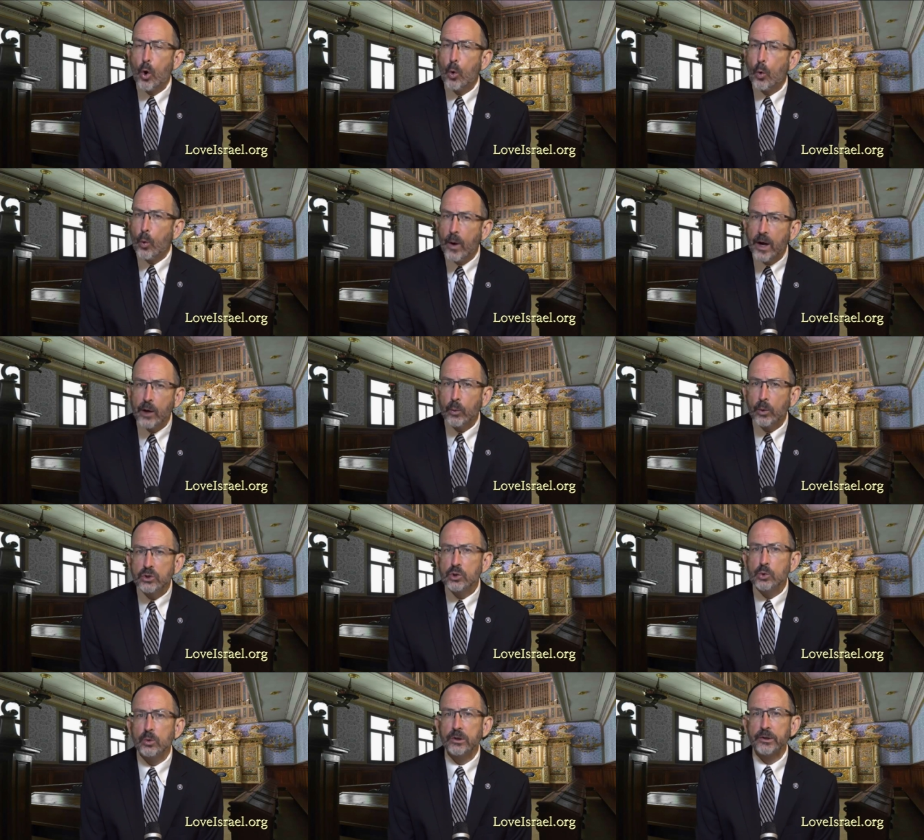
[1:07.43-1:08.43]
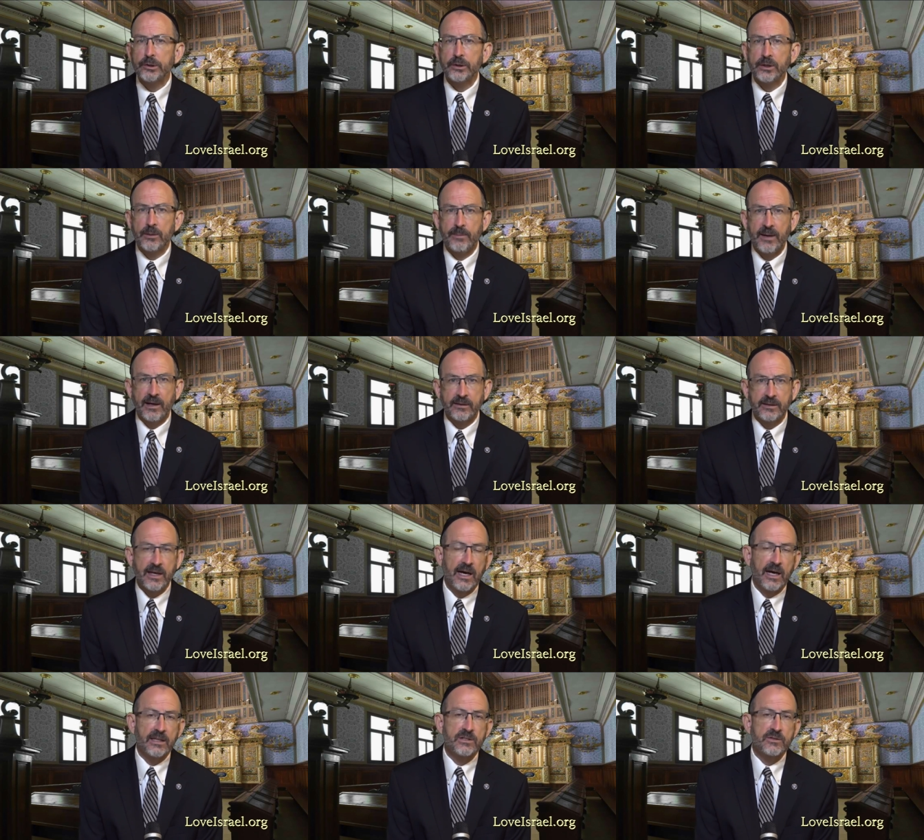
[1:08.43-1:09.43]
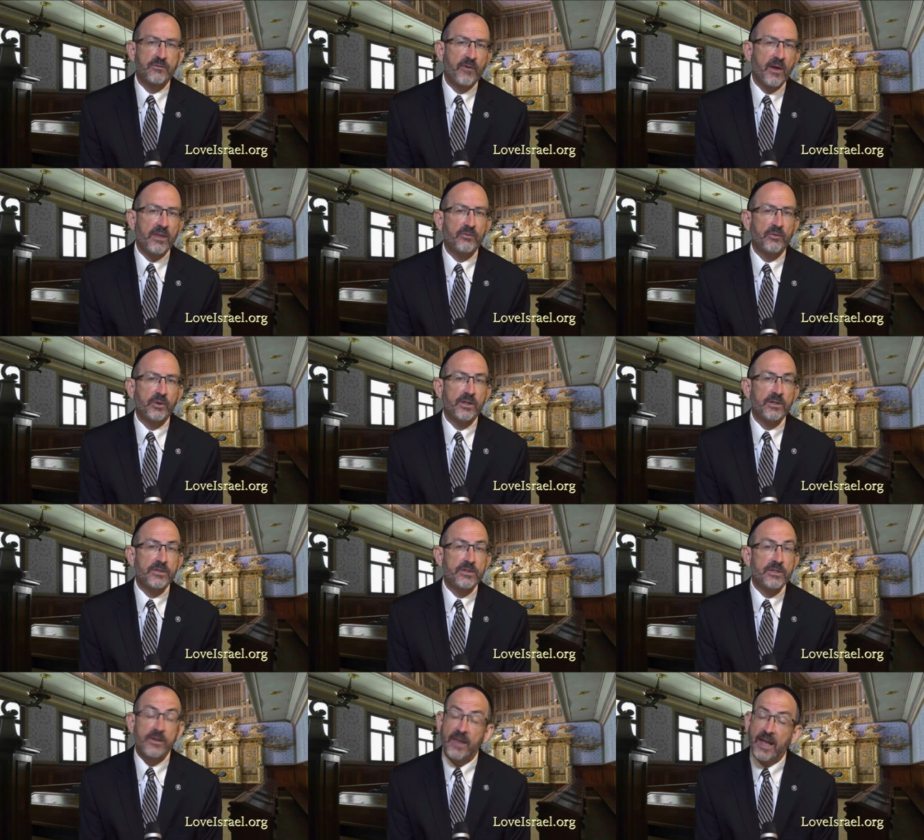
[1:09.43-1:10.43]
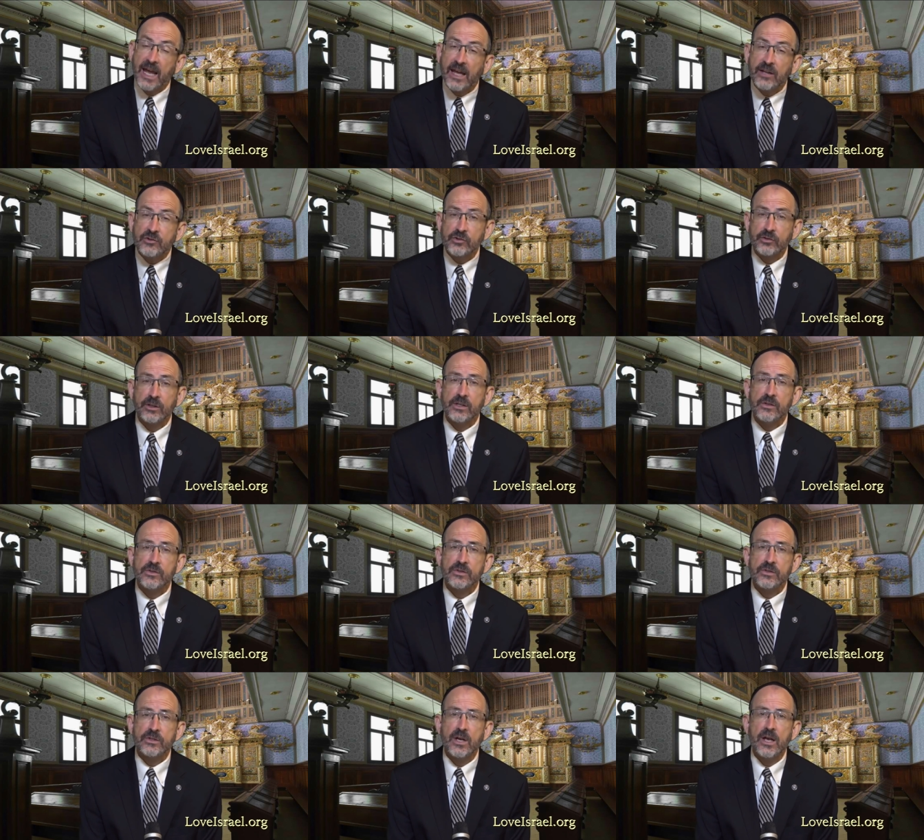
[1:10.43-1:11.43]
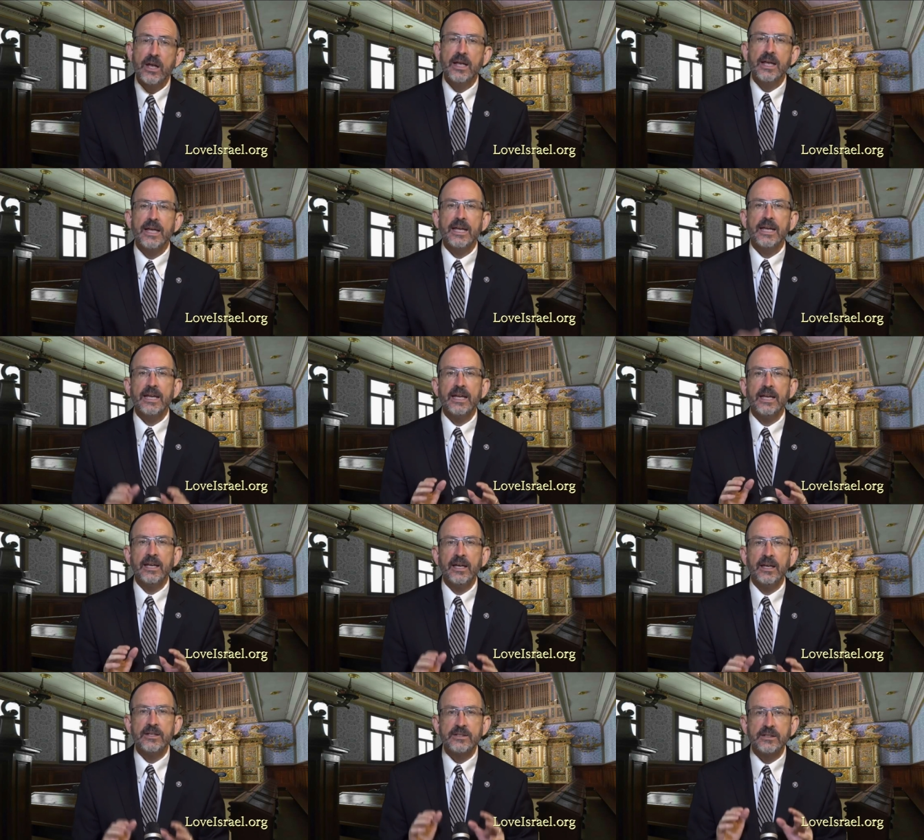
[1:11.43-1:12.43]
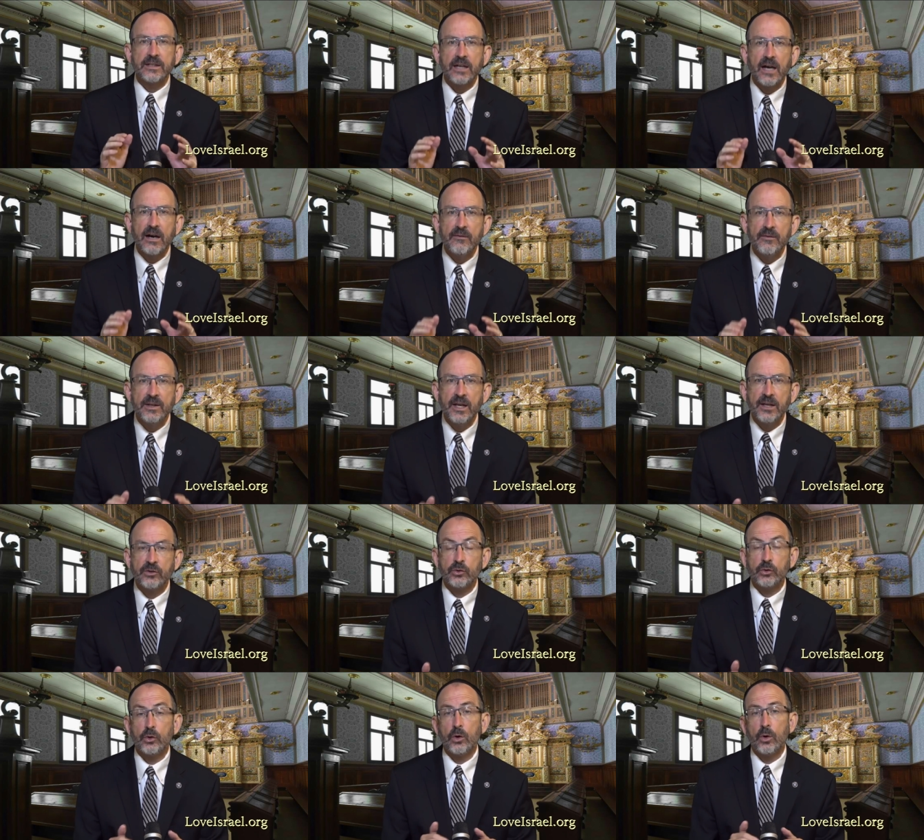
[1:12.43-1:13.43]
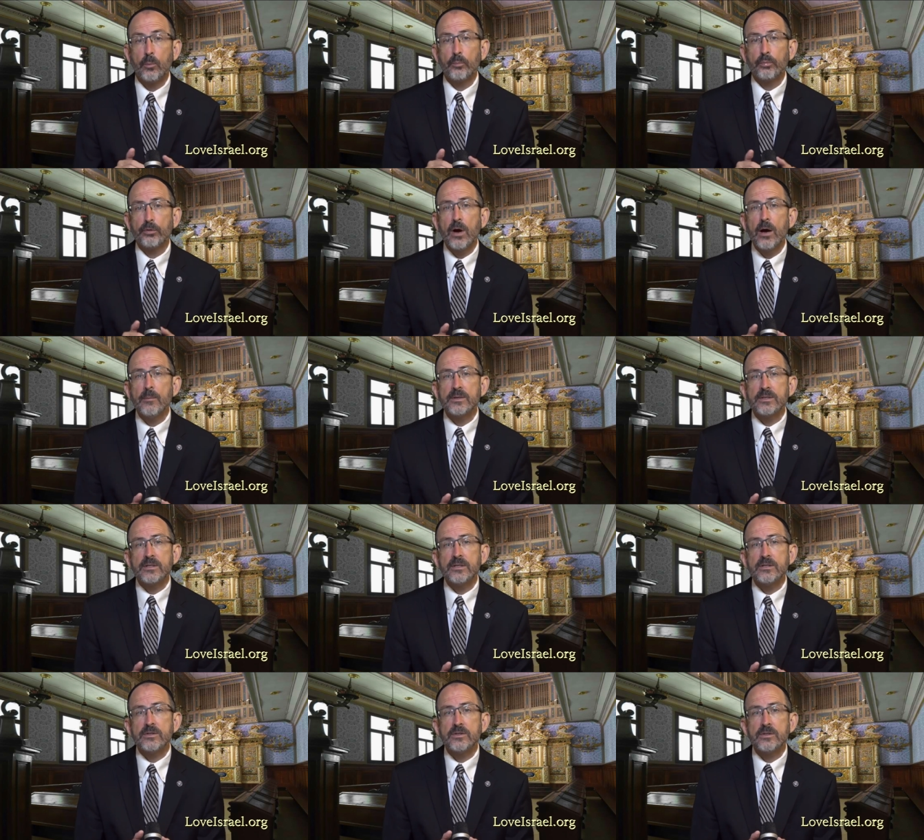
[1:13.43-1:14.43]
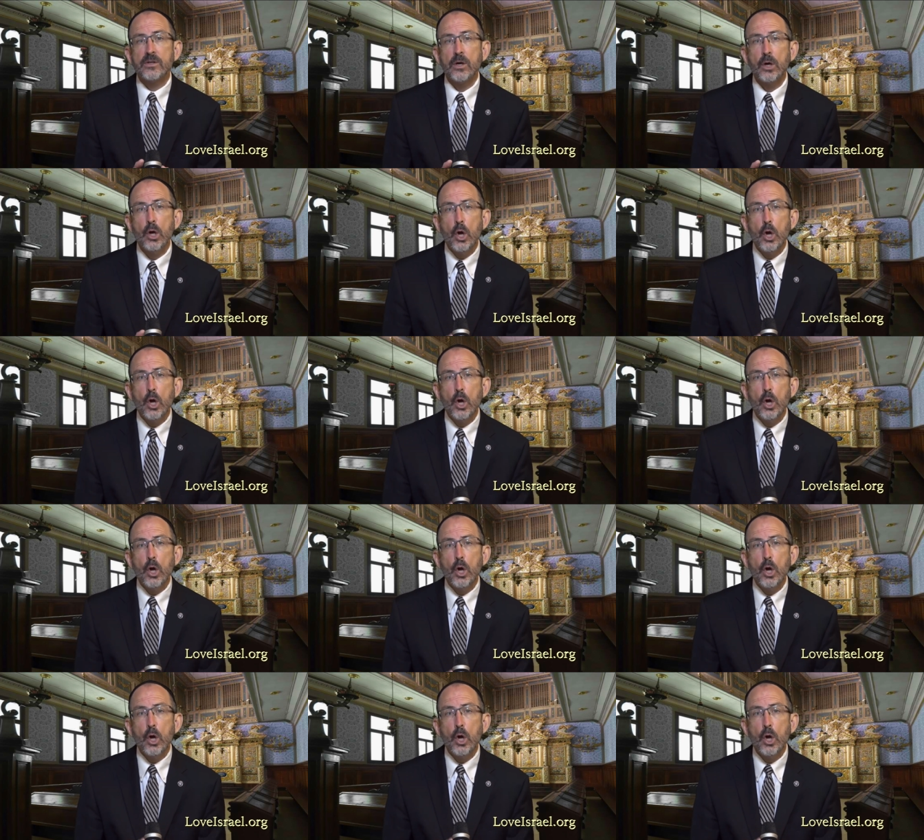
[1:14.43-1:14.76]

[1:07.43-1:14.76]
Where would you learn about God's faithfulness? And the answer is in his covenantal promises.